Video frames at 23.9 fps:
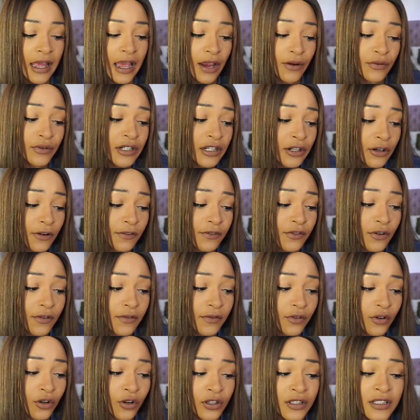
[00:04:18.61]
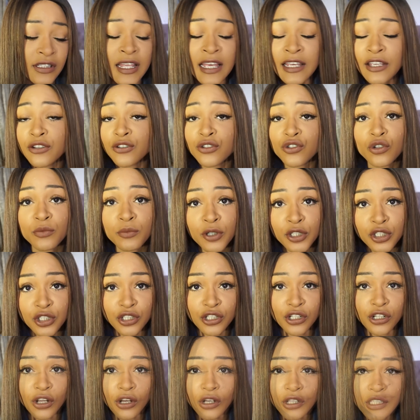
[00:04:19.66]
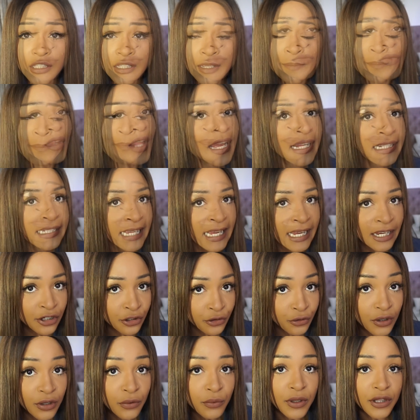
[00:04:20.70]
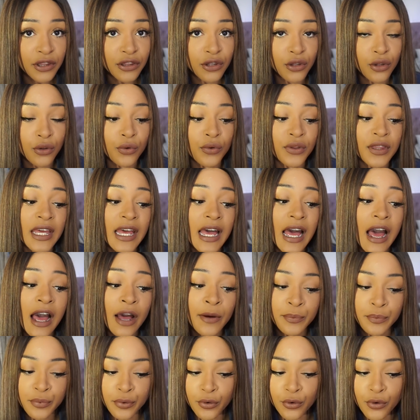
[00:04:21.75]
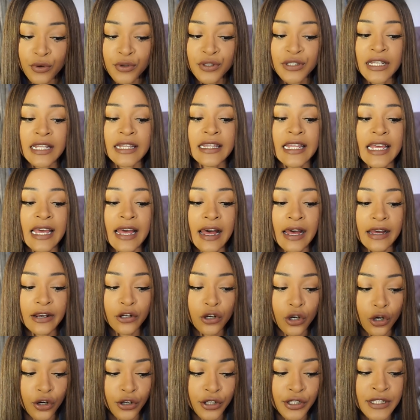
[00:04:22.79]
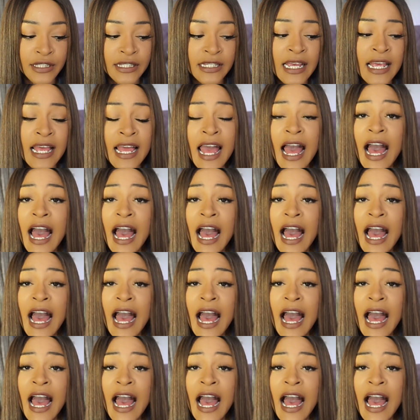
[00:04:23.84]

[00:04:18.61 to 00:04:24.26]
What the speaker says: I really love your vlogs. Thank you so much, Deluxe. And I agree with you. There are pros and there are cons.